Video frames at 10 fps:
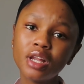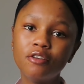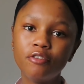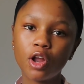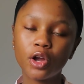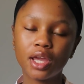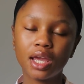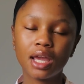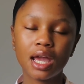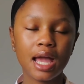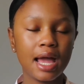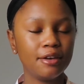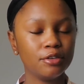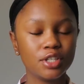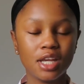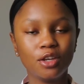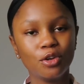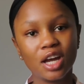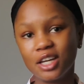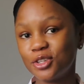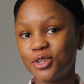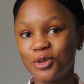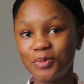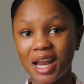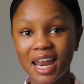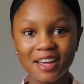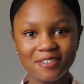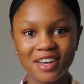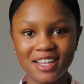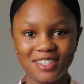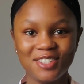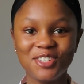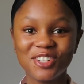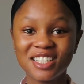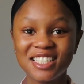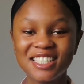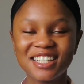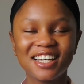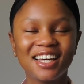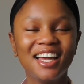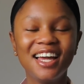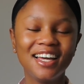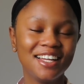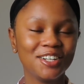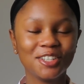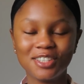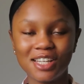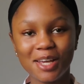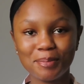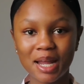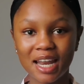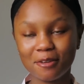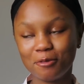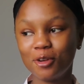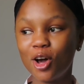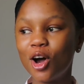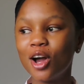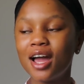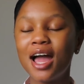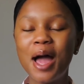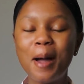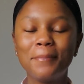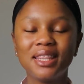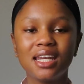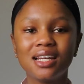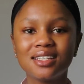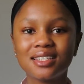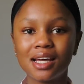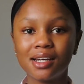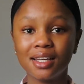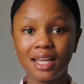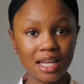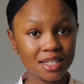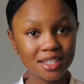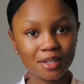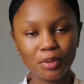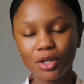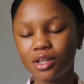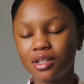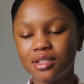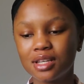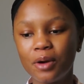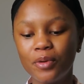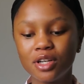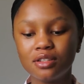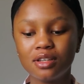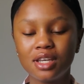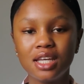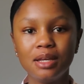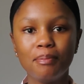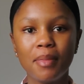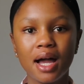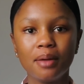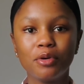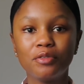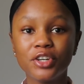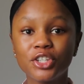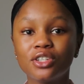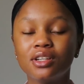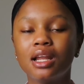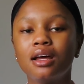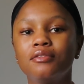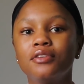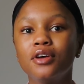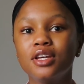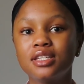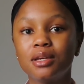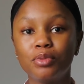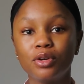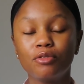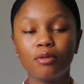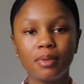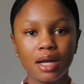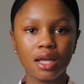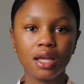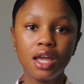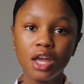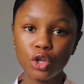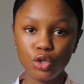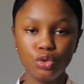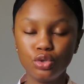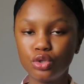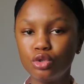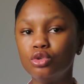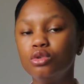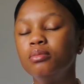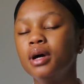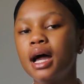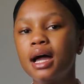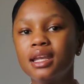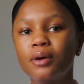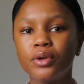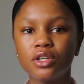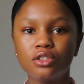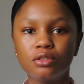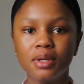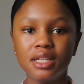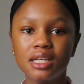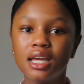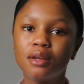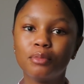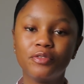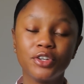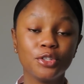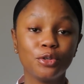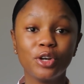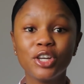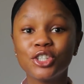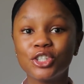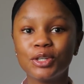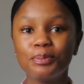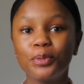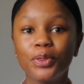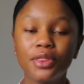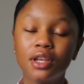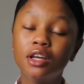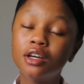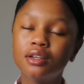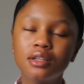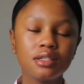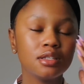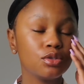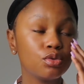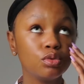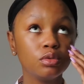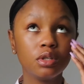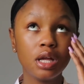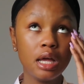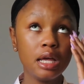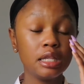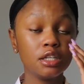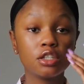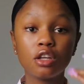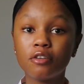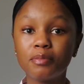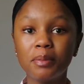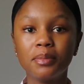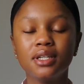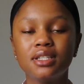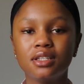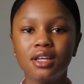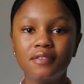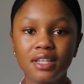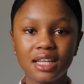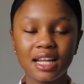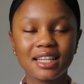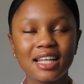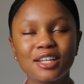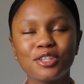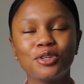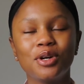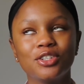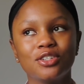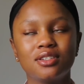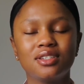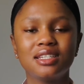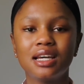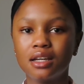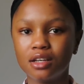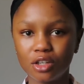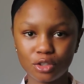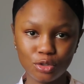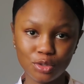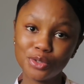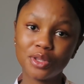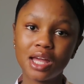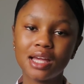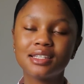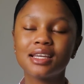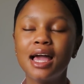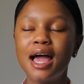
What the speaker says: vlogging and taking you guys through my life as a student teacher, a little day in my life vlog, but then I decided against it because I wanted to keep my professional life separate from my YouTube, and I wanted to maintain a professional relationship with the learners, the school, the staff members, and everything like that. So I just decided not to do that.